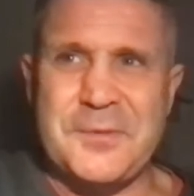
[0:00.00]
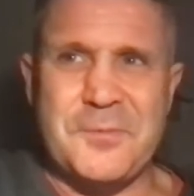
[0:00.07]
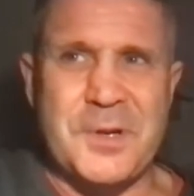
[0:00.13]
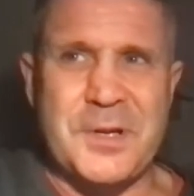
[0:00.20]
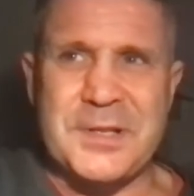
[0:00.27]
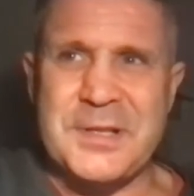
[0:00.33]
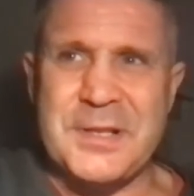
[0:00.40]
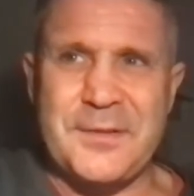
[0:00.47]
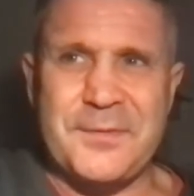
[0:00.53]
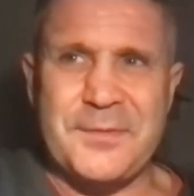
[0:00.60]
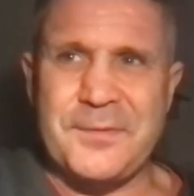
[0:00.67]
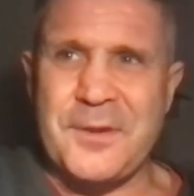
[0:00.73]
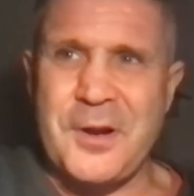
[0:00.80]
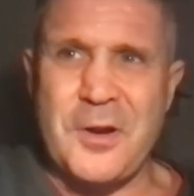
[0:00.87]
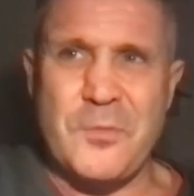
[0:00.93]
tough
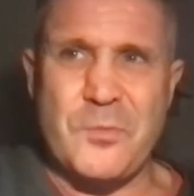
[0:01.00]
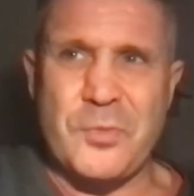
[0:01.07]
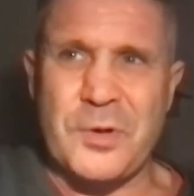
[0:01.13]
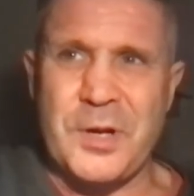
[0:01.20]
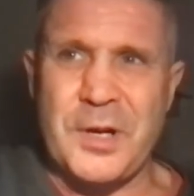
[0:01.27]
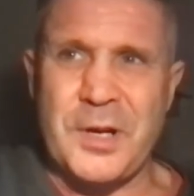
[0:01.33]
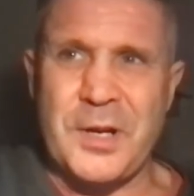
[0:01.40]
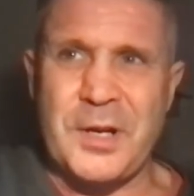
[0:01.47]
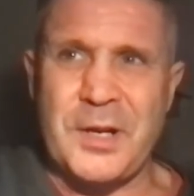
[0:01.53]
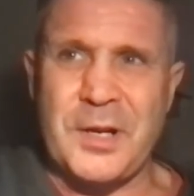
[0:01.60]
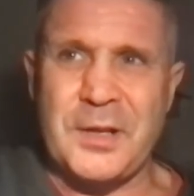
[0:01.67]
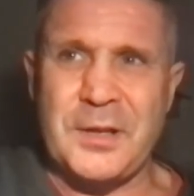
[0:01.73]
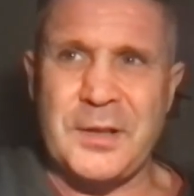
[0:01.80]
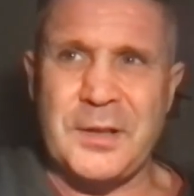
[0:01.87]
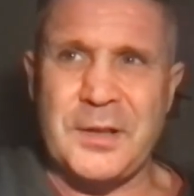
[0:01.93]
hombre,
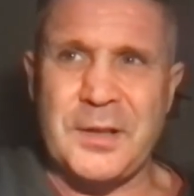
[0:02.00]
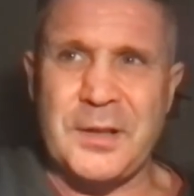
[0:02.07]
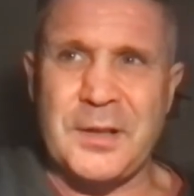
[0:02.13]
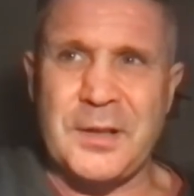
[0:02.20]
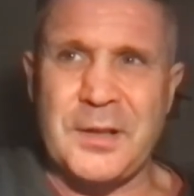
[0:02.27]
and